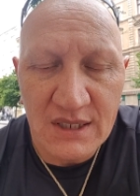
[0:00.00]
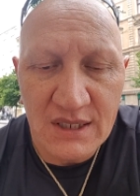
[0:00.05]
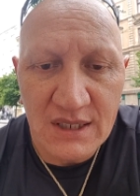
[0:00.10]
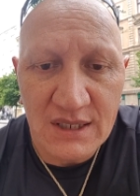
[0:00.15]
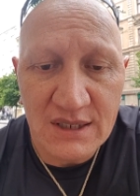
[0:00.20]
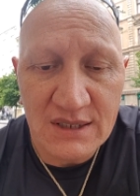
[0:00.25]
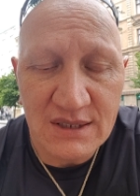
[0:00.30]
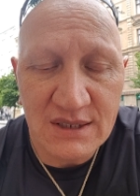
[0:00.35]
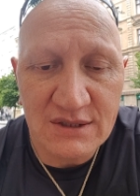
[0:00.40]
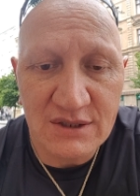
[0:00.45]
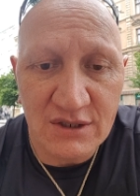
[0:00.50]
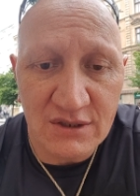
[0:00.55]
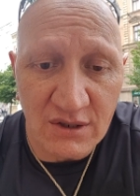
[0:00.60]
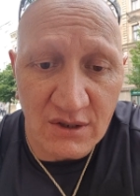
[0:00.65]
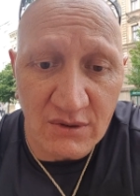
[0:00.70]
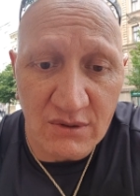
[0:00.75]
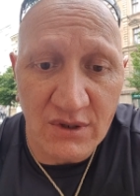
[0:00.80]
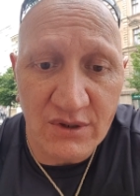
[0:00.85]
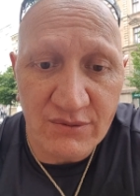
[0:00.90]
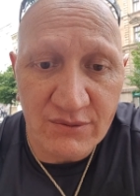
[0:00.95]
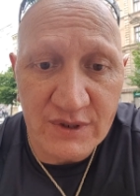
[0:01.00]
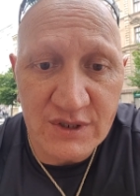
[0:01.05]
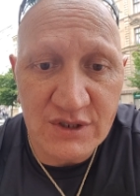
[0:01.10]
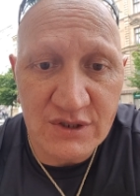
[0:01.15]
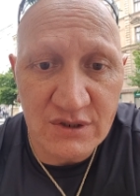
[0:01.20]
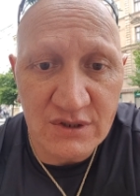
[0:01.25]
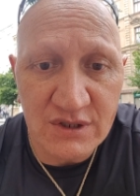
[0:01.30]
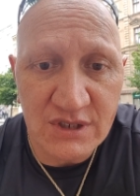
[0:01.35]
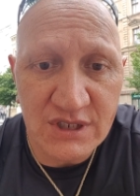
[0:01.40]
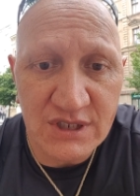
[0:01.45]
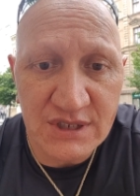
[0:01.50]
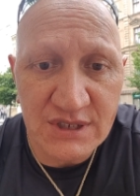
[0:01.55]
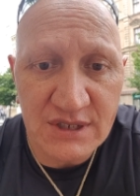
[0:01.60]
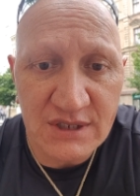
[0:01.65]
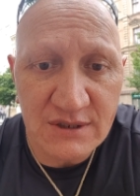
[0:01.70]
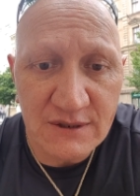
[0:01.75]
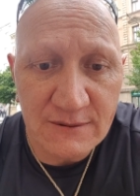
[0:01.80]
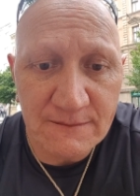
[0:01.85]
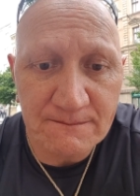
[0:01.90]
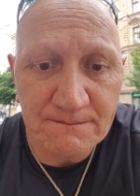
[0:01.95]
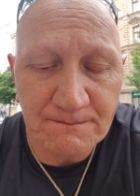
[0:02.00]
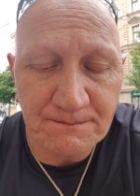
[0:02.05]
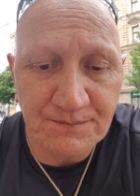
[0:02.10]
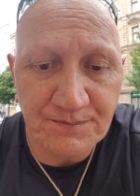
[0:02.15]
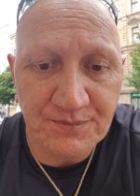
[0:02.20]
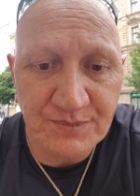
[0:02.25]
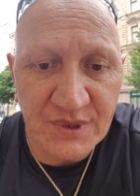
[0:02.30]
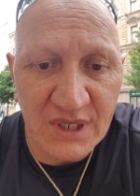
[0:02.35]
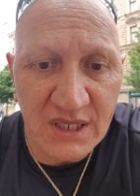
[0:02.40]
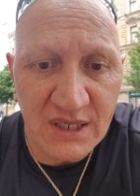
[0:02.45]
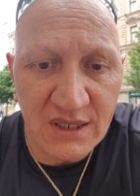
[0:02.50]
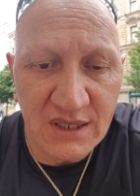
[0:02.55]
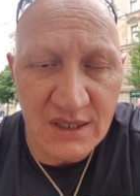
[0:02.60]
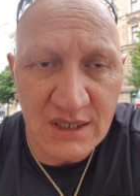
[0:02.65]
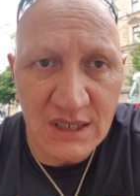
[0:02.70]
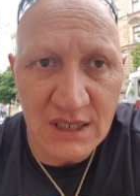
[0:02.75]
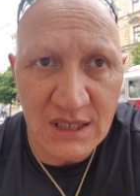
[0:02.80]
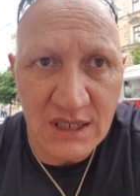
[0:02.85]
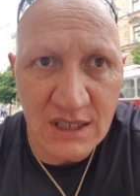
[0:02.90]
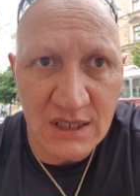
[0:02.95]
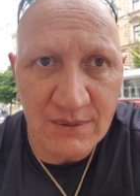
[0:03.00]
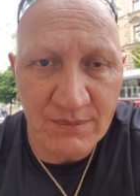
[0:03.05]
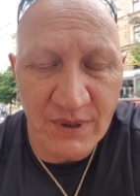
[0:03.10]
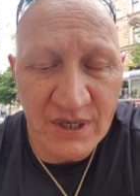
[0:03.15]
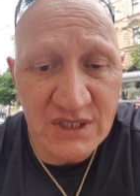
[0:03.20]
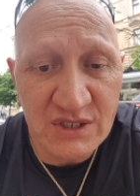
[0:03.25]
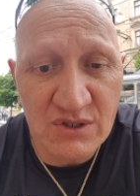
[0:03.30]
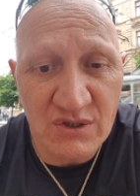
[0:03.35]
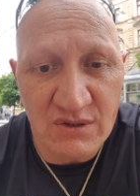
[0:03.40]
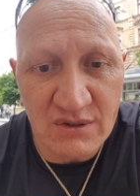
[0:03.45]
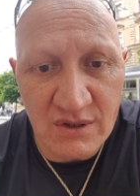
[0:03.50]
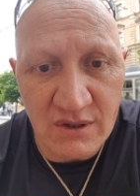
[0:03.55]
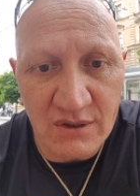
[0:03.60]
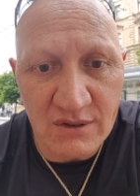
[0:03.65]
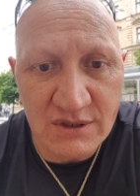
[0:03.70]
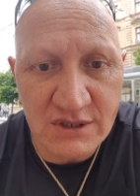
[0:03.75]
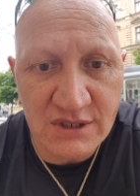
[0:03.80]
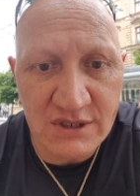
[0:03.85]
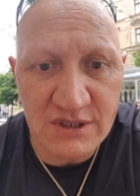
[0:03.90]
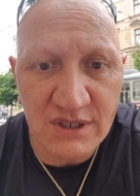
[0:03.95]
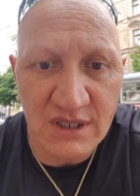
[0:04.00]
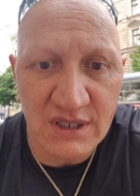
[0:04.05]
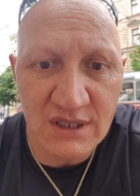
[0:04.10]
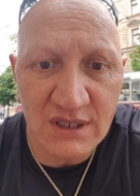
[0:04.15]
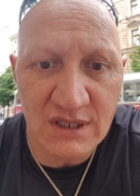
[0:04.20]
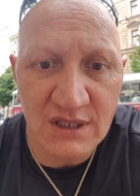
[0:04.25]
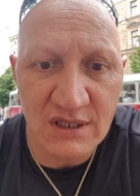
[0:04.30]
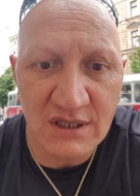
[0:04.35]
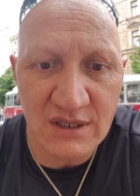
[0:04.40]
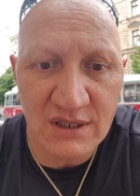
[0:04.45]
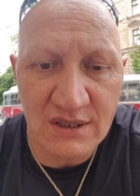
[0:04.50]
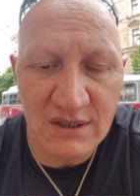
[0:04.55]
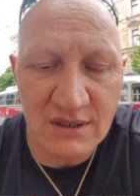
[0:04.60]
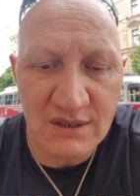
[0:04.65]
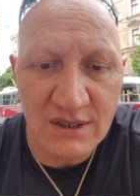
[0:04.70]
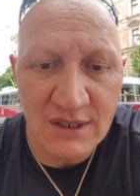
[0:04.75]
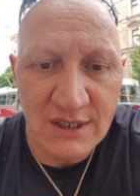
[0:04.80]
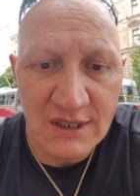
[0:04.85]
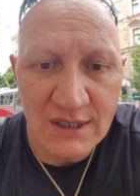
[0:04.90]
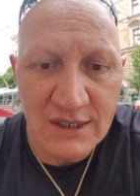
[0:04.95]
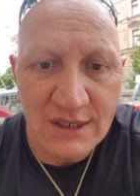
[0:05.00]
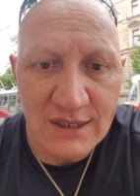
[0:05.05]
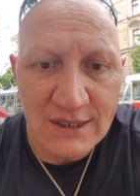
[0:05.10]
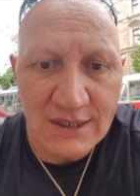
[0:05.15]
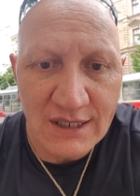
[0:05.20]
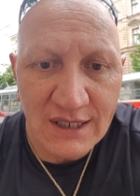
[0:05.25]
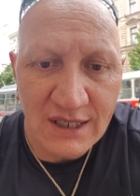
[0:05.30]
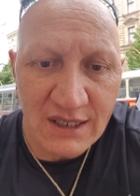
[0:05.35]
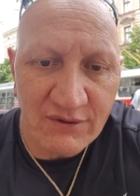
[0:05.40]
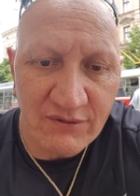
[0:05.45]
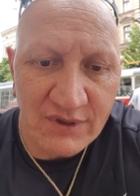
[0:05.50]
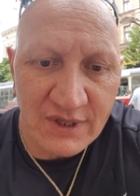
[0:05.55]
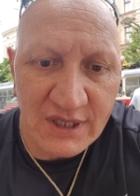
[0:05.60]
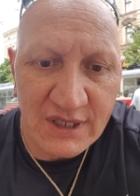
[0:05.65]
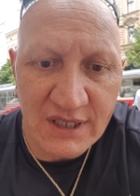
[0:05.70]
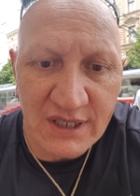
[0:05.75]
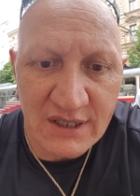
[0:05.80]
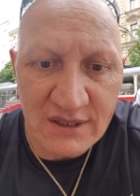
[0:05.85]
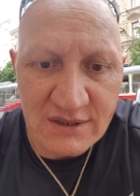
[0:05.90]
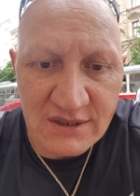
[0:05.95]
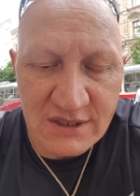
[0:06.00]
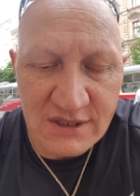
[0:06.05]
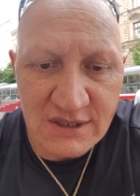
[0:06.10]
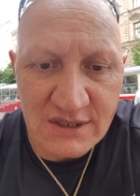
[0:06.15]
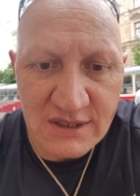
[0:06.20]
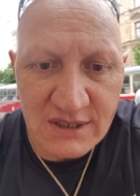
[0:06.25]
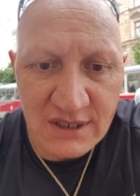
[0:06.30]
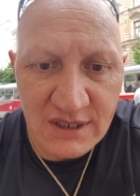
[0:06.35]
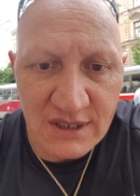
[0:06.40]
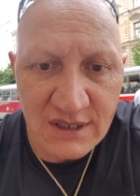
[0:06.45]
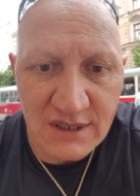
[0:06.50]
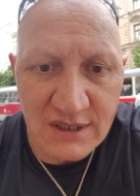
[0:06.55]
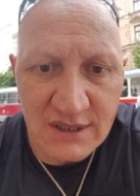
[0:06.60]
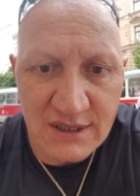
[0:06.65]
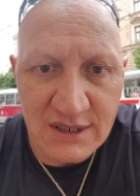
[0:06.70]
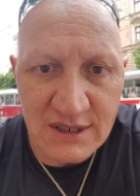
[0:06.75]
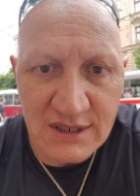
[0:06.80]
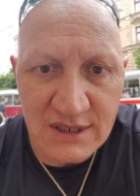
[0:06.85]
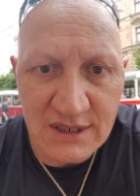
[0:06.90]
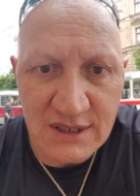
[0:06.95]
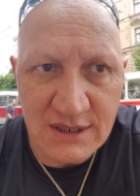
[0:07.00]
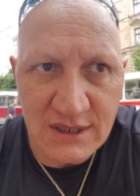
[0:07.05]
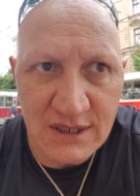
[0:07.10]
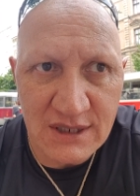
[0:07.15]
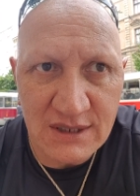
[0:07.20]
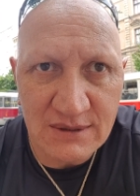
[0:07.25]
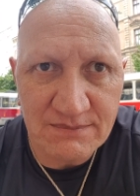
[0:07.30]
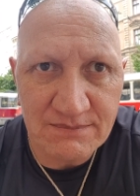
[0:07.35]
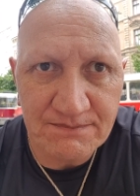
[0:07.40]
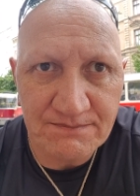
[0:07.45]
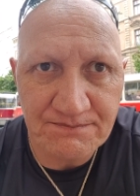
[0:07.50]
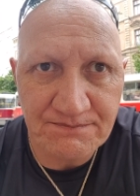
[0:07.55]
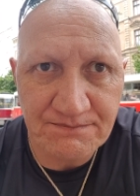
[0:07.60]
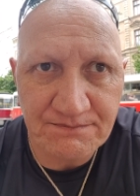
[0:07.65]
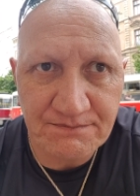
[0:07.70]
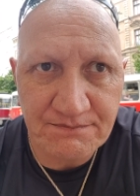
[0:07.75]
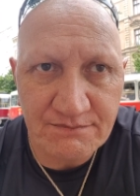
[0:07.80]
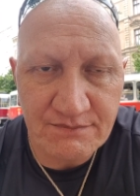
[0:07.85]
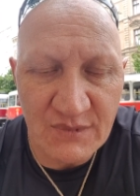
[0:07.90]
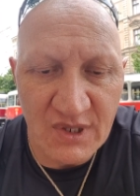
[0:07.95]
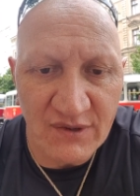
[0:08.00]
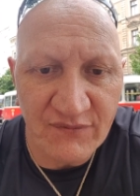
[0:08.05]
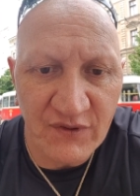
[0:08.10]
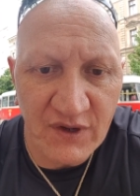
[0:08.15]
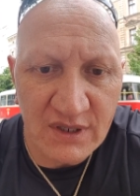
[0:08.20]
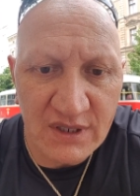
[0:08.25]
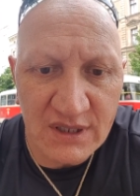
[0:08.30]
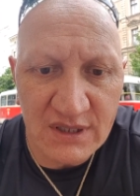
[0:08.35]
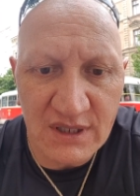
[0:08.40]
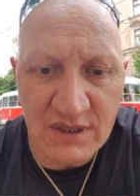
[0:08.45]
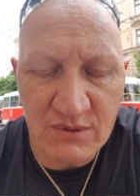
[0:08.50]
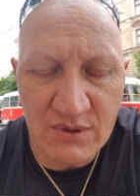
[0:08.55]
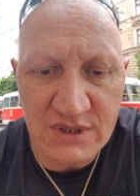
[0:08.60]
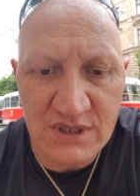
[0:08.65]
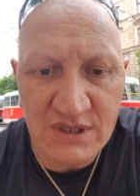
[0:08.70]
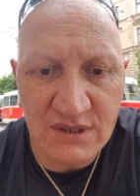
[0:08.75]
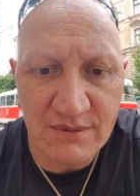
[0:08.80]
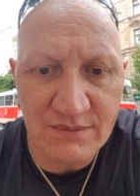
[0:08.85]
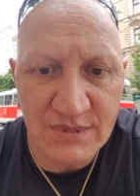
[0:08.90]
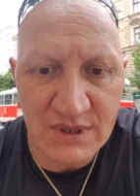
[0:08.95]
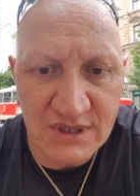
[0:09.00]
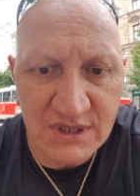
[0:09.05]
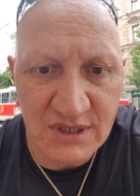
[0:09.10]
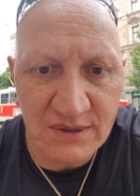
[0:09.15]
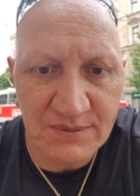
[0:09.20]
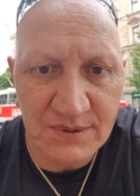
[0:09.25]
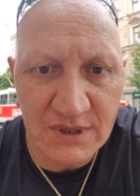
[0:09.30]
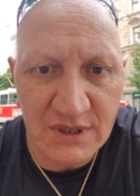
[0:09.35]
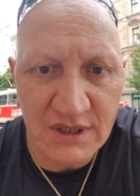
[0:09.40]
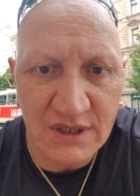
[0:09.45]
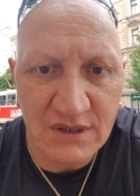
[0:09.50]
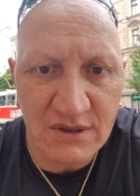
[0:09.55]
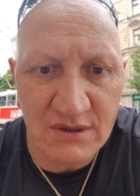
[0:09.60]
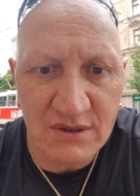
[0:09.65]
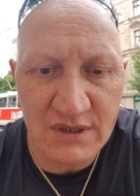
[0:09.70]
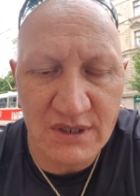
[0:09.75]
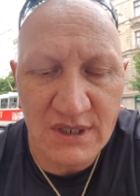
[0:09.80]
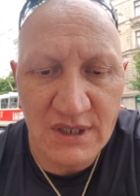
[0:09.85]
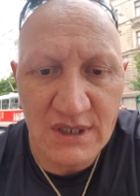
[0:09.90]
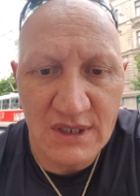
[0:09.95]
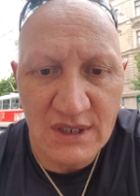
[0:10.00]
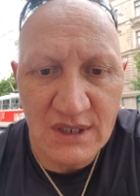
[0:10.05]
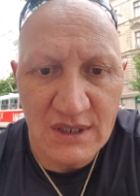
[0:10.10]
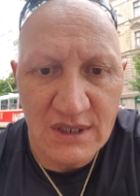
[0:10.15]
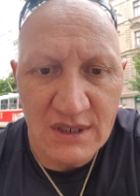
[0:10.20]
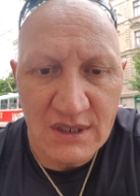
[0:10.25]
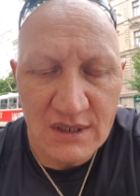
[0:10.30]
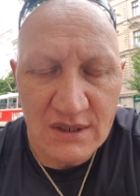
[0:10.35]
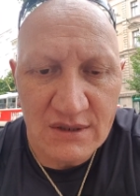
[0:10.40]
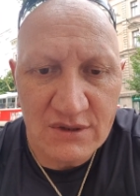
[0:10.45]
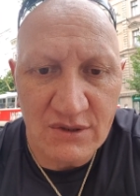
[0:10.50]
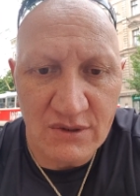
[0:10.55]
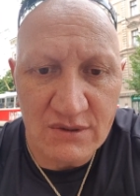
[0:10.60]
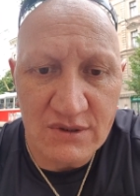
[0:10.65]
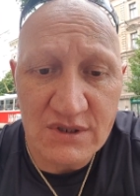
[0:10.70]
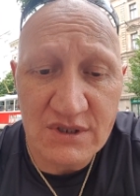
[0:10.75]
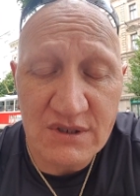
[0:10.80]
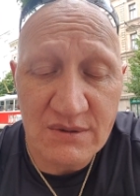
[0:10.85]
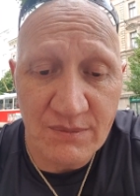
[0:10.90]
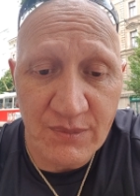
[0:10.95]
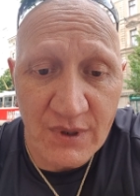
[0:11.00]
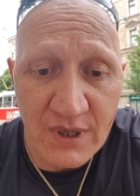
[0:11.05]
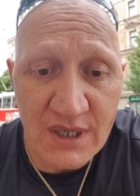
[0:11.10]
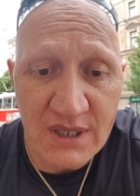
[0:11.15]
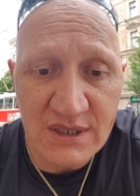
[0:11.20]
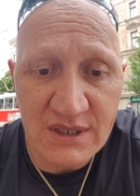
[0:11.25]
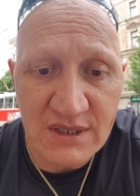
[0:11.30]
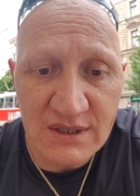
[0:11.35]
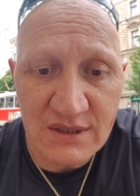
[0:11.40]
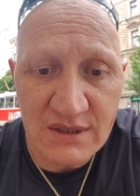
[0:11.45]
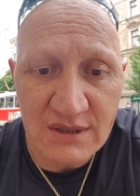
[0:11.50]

Uh, did a whole lot of research, and, and based on cost and, and everything else, and um, I found that there were some exceptionally good doctors in Prague